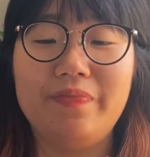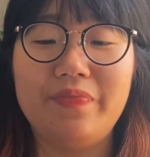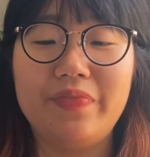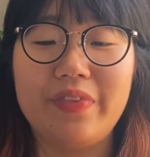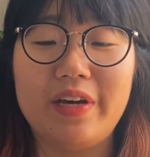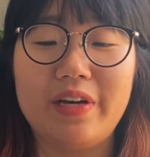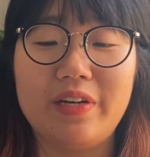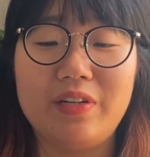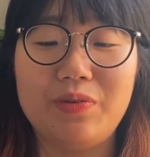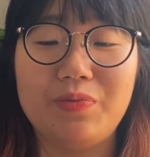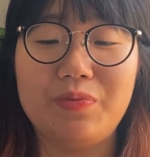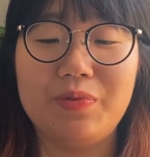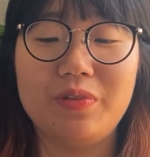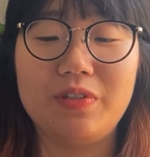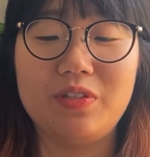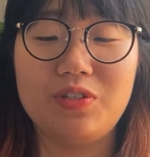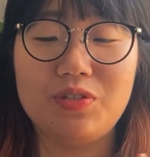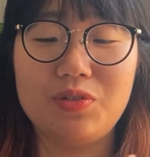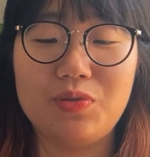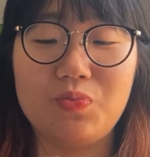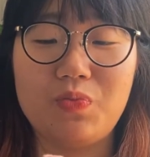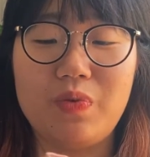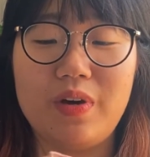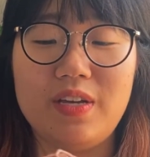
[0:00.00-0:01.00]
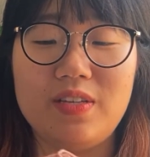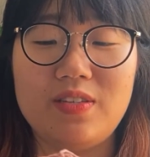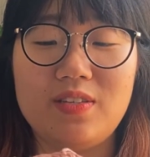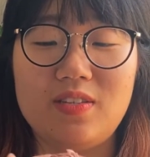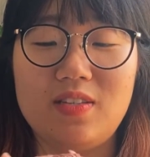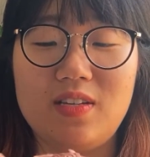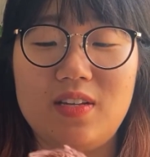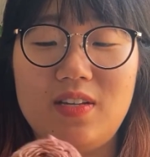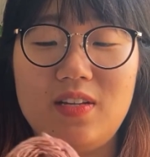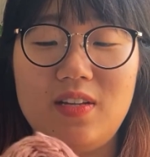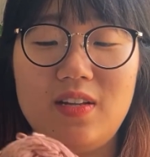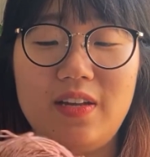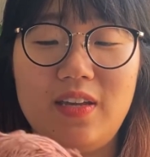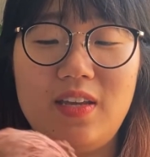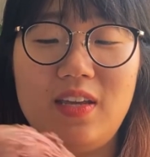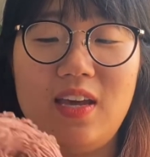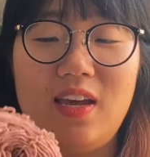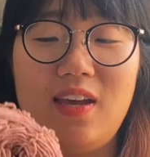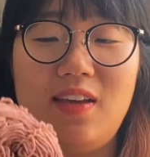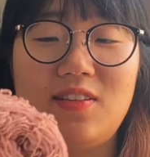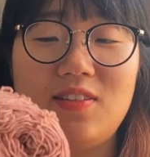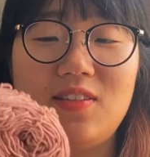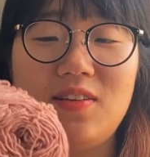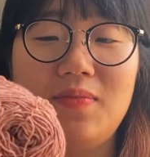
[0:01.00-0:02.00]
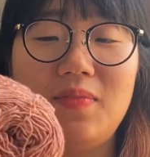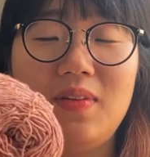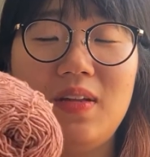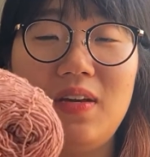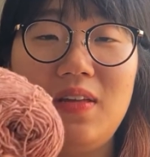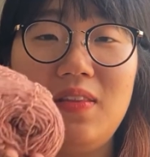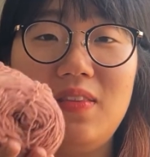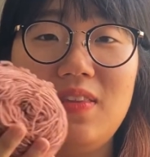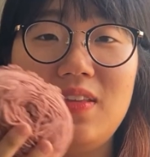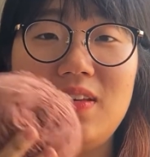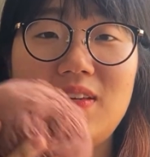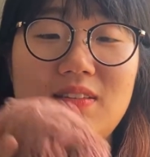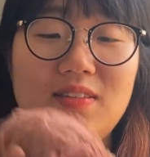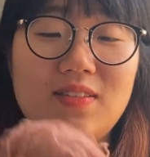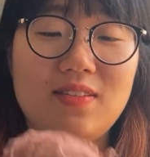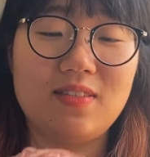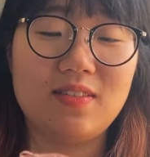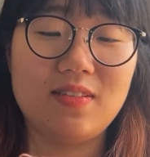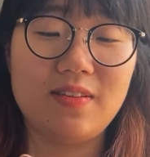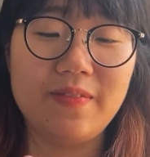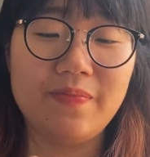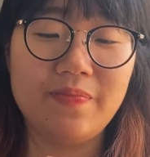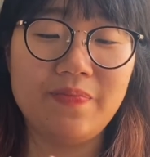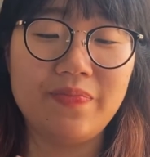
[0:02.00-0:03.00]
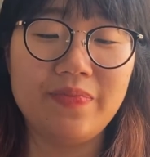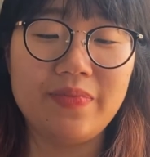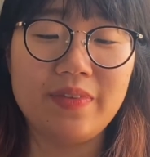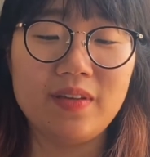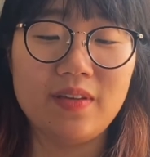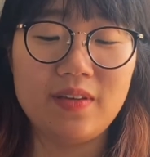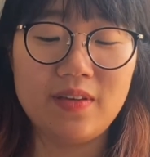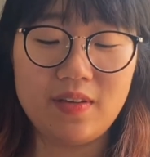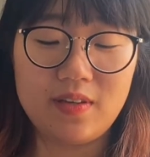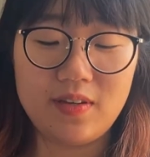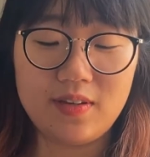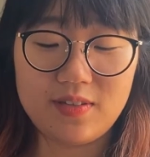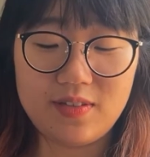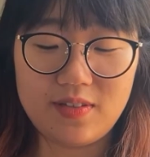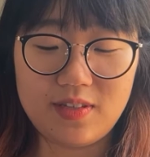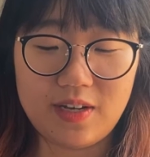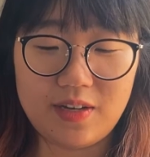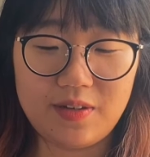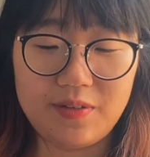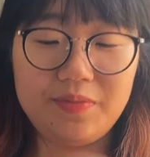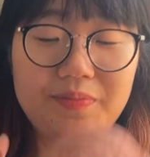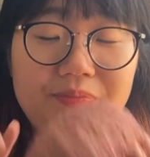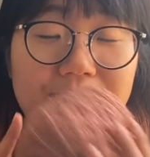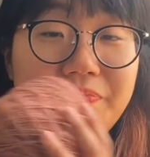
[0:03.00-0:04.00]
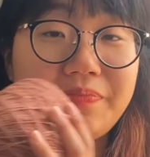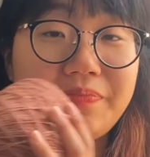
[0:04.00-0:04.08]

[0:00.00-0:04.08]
I don't want to just waste it like caked up like this. So